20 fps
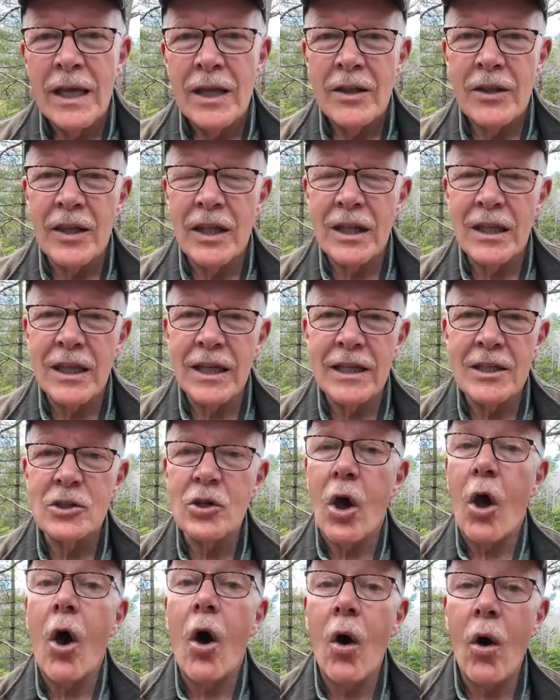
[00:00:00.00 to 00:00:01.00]
The links,
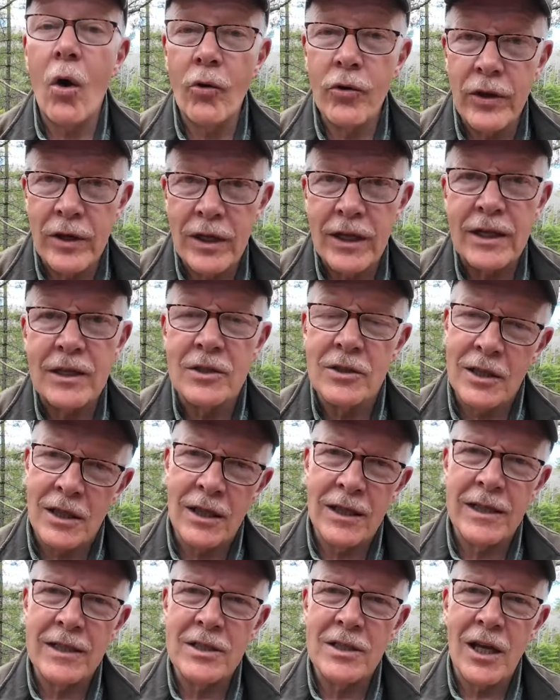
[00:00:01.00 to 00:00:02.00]
all the links that
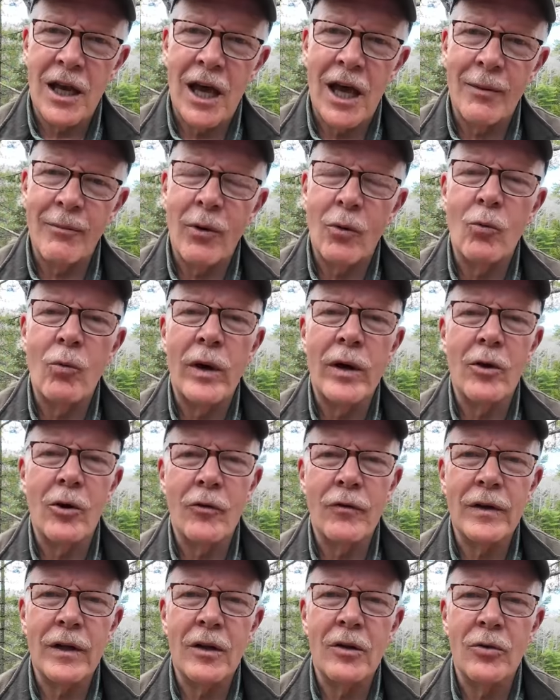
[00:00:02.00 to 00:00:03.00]
at least I'm aware
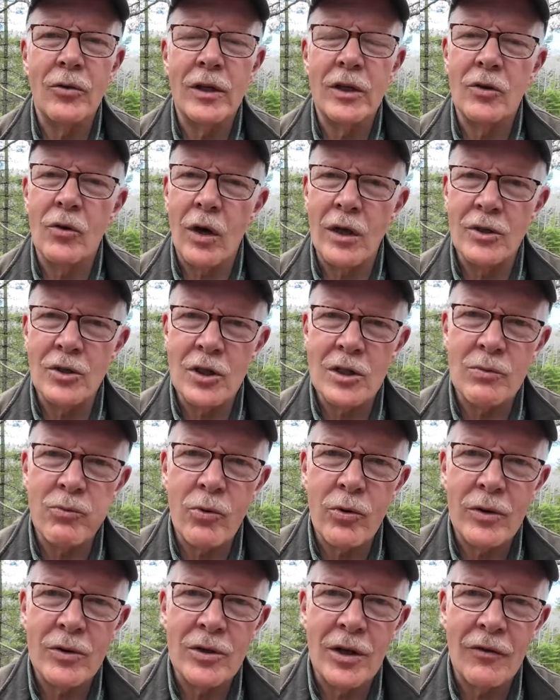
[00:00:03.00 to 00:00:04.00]
of, including not just
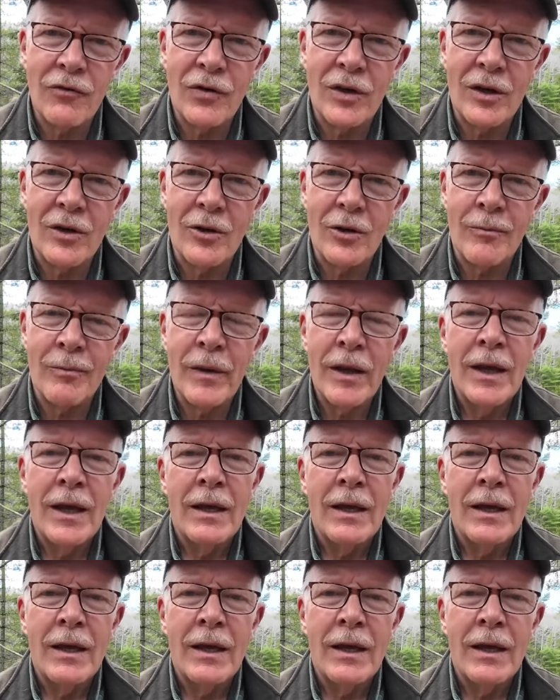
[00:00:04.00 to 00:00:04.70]
Work Tuff Gear,